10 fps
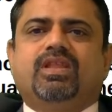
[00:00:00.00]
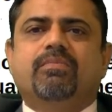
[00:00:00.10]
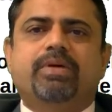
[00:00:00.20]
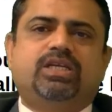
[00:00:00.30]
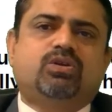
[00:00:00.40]

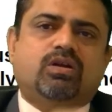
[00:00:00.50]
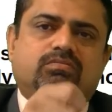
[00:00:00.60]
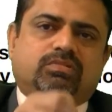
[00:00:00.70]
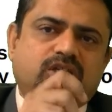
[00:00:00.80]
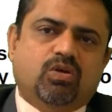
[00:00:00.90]
based
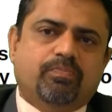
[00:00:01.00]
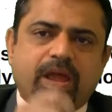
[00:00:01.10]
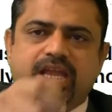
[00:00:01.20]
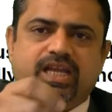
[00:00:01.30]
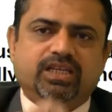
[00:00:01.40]
on, you know,
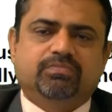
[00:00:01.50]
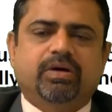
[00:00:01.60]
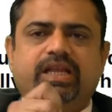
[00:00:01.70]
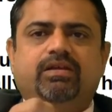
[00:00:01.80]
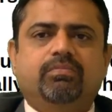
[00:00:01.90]
paying his
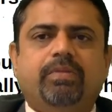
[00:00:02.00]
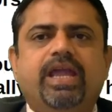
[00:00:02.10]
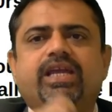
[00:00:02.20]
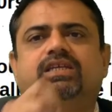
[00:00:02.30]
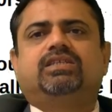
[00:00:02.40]
money,
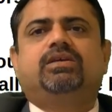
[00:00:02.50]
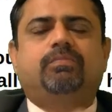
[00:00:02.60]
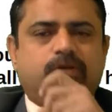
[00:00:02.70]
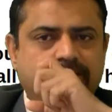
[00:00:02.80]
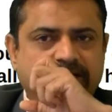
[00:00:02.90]
paying his
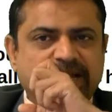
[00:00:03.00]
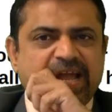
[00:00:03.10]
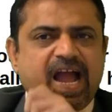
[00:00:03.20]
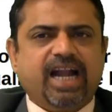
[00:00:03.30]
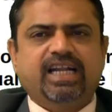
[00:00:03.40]
deposit.
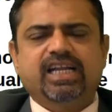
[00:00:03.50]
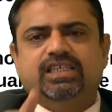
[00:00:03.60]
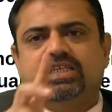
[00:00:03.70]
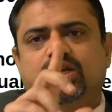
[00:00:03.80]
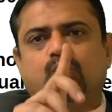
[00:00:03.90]
At
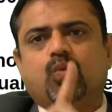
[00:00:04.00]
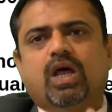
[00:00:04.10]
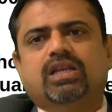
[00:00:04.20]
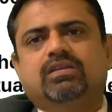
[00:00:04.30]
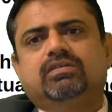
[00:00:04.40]
least in
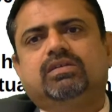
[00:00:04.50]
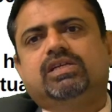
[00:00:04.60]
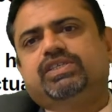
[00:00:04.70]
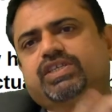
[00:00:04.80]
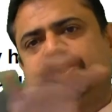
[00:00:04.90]
one
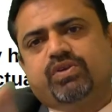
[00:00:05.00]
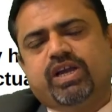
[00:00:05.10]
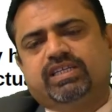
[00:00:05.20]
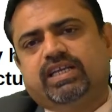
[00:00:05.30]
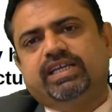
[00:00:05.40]

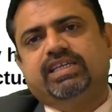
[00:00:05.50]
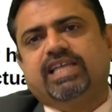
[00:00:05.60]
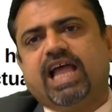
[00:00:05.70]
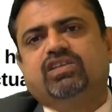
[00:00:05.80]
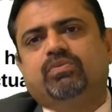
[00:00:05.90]
situation, he is
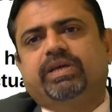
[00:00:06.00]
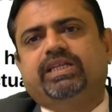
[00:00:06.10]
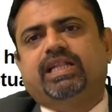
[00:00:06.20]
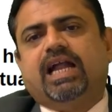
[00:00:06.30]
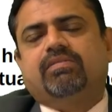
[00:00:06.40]

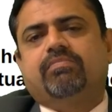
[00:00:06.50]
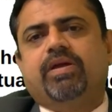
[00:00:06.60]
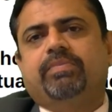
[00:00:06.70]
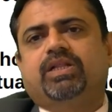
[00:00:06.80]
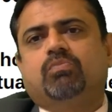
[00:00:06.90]
assuming that
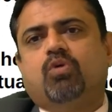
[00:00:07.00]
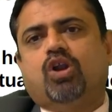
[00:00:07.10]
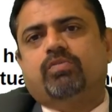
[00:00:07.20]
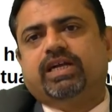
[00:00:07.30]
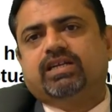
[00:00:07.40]
maybe the
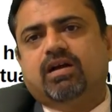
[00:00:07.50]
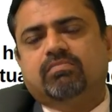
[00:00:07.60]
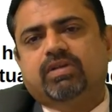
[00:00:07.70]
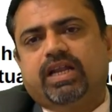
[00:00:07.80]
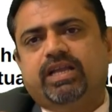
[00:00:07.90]
mall might
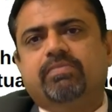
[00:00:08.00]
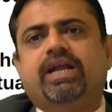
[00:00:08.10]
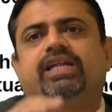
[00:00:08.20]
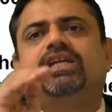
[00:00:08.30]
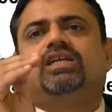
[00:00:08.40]
come and he
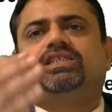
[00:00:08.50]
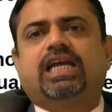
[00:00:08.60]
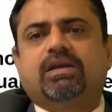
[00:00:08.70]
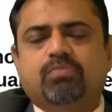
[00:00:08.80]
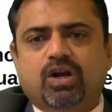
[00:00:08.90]
might hit a
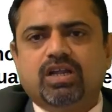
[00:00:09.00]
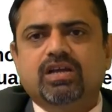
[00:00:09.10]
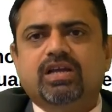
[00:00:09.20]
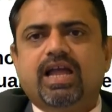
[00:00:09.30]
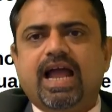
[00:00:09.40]
jackpot,
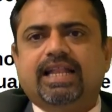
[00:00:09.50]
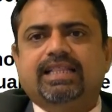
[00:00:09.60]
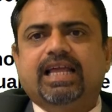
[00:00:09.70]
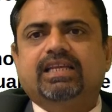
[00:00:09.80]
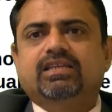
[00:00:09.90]
and
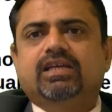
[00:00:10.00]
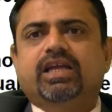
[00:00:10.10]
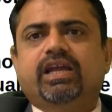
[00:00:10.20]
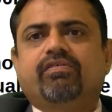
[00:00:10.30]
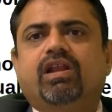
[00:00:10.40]
then
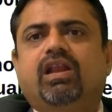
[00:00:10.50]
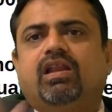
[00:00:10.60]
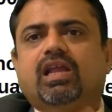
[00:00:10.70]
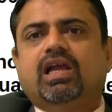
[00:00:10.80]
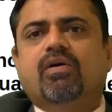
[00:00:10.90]
he will
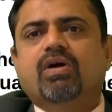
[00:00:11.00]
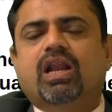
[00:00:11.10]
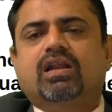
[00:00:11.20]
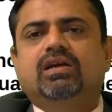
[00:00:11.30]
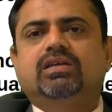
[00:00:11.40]

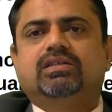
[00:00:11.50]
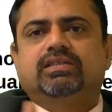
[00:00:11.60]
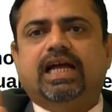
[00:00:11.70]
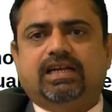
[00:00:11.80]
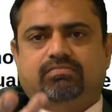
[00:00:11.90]
recover
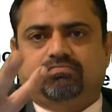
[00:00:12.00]
that